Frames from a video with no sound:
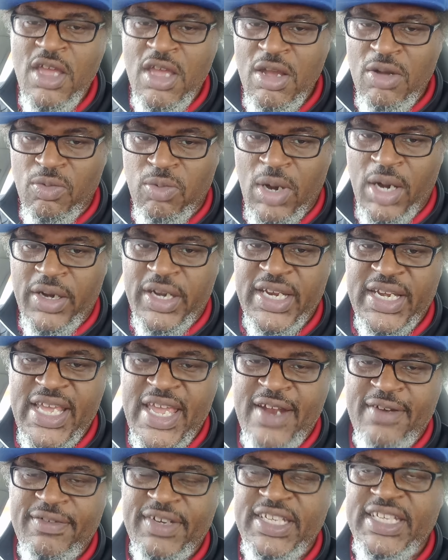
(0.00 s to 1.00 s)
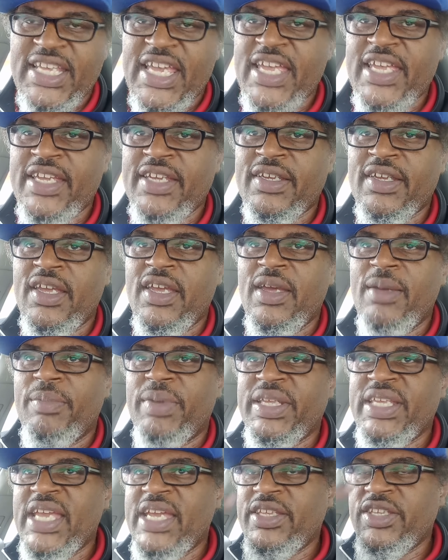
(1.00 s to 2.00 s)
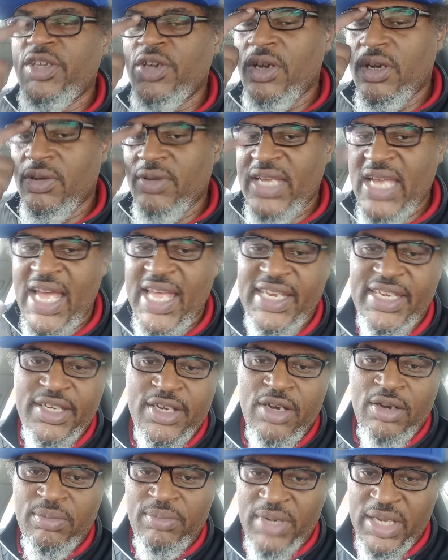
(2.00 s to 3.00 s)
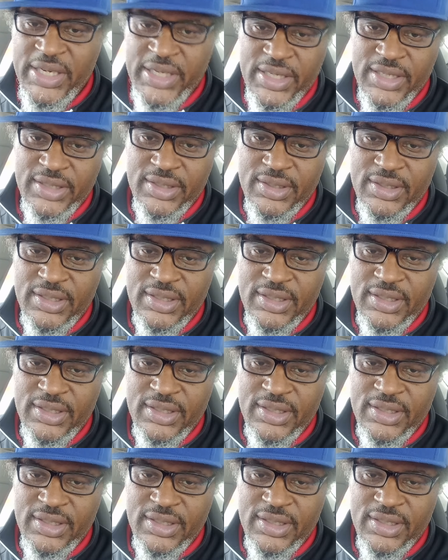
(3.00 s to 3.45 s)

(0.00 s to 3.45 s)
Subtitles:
working every day, but yet you don't got no money.